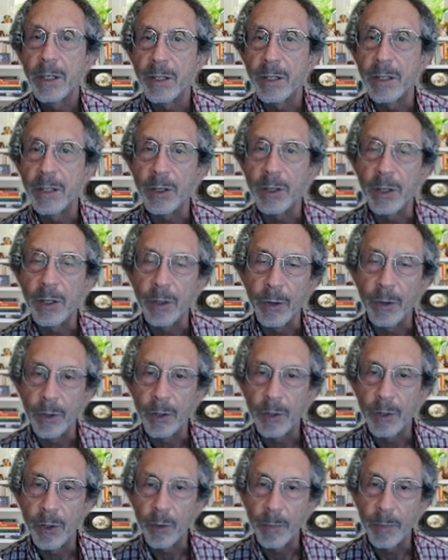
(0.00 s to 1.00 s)
you can
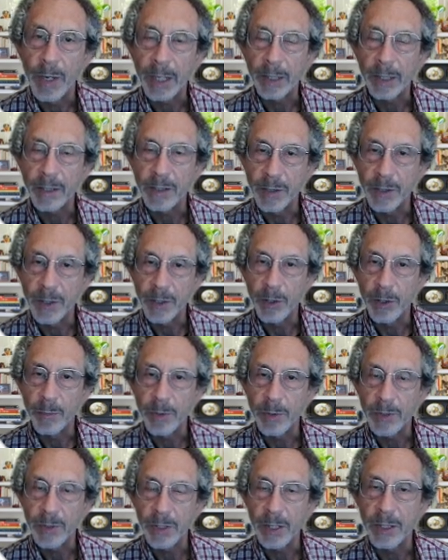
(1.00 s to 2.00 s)
go back to
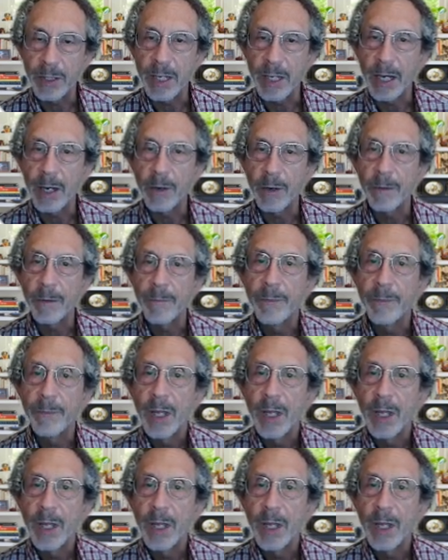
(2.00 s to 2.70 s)
0% down.